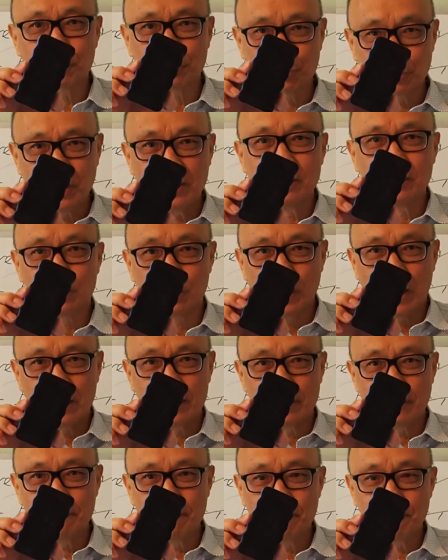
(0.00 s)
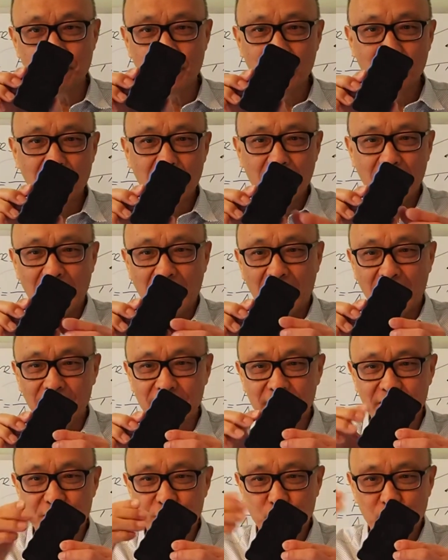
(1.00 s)
stress direction, and
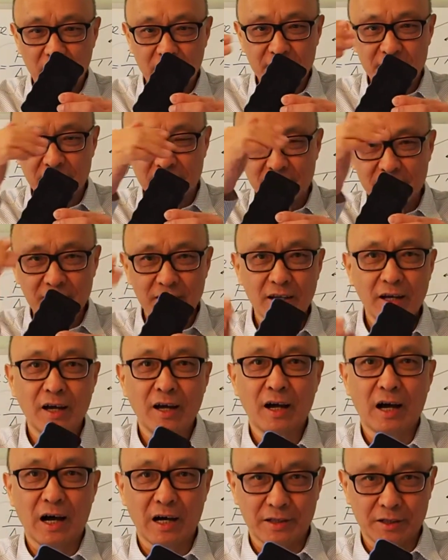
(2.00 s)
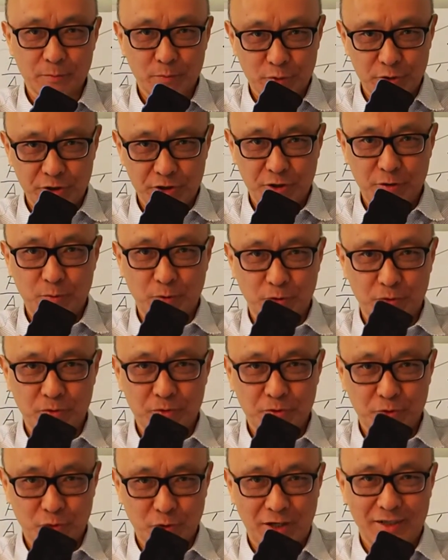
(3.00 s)
the stresses are the principal
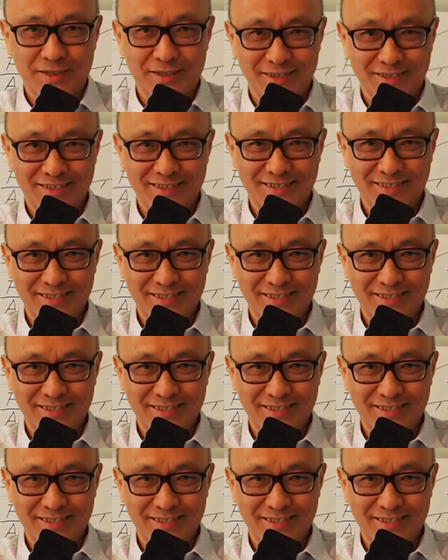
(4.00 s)
stresses.